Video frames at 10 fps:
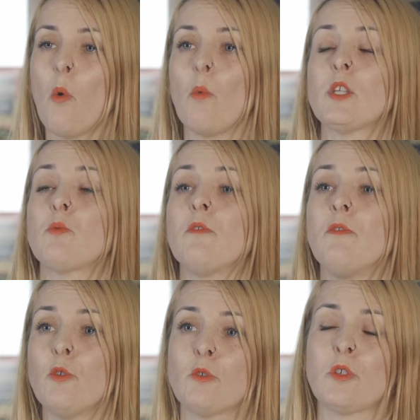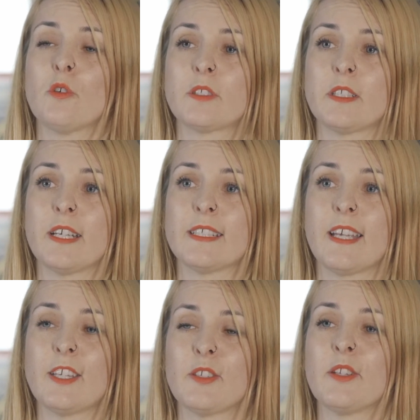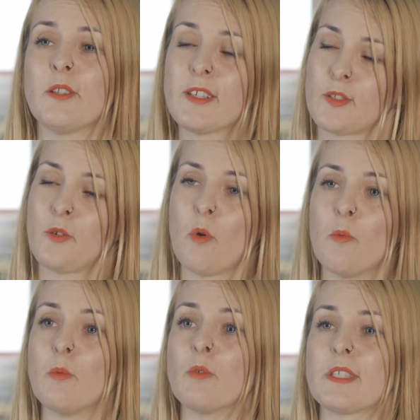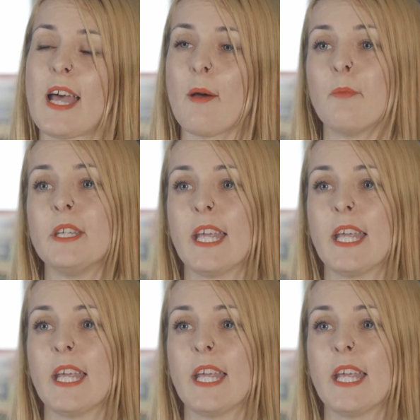which will force oxidization, and that's not what we want to happen